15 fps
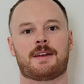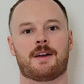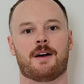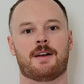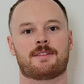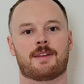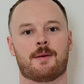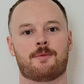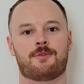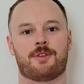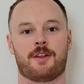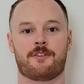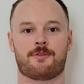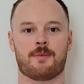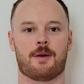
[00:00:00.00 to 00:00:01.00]
guys, I'm
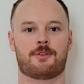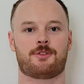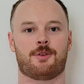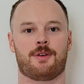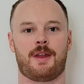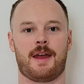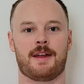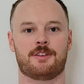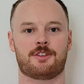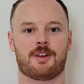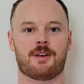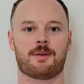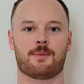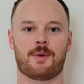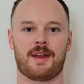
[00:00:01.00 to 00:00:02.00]
Flynn from Offshore in
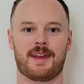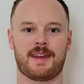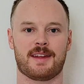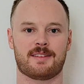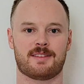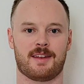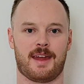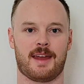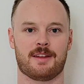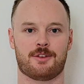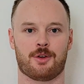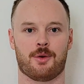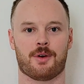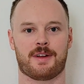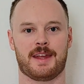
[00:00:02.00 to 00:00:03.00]
Asia. We're here today
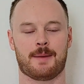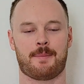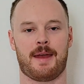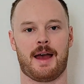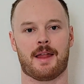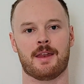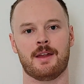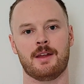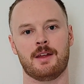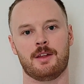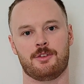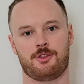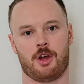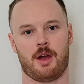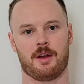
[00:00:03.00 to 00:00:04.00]
talking about
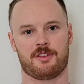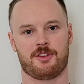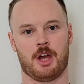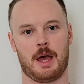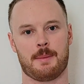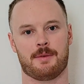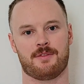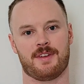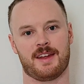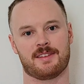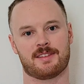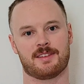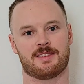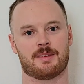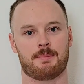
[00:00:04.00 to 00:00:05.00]
Thai retirement
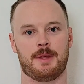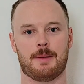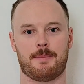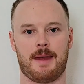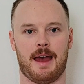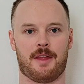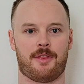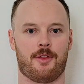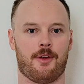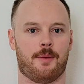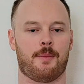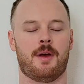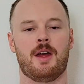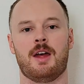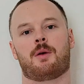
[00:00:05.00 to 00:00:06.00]
visas, a bit about
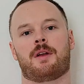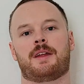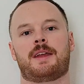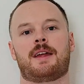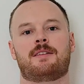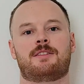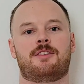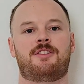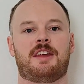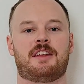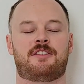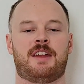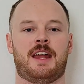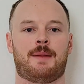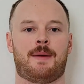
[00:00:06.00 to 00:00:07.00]
them. We're going to get into
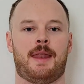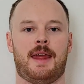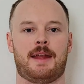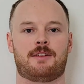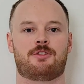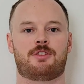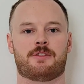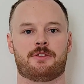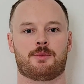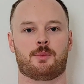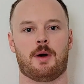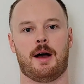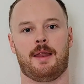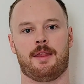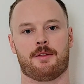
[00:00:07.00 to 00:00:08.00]
detail about each different
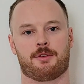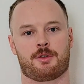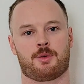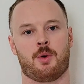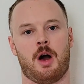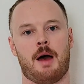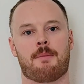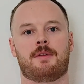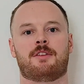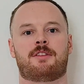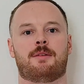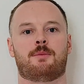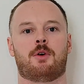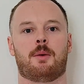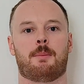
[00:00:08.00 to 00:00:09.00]
one, the requirements,
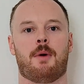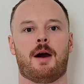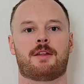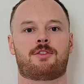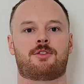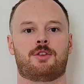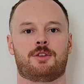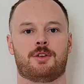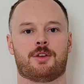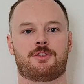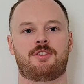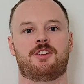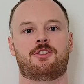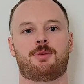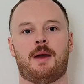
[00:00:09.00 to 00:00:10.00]
and what might suit your
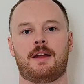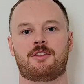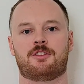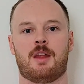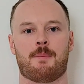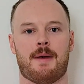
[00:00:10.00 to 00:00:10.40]
situation the